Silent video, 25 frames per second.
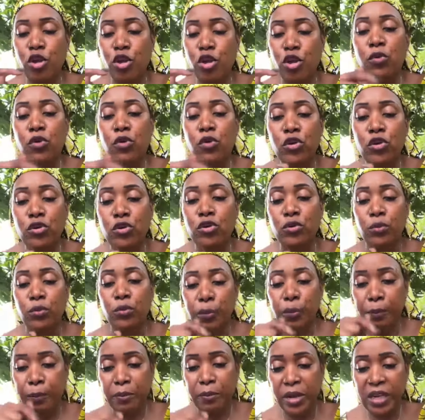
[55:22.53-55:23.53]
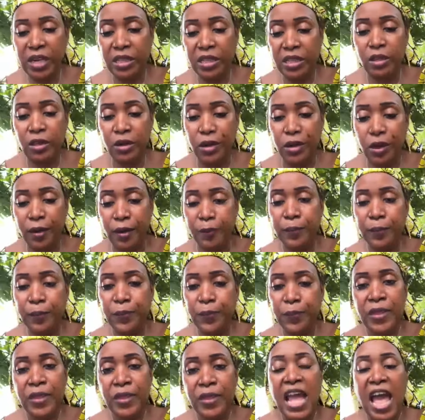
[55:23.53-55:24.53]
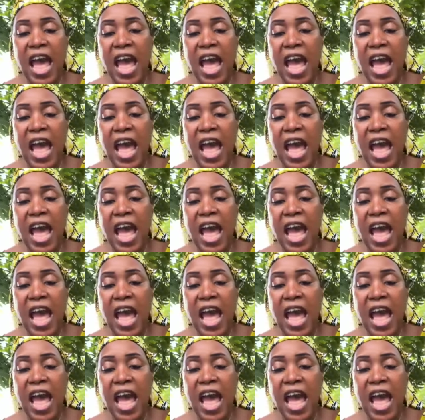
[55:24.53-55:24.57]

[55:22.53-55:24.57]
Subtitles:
And maybe within 5 years,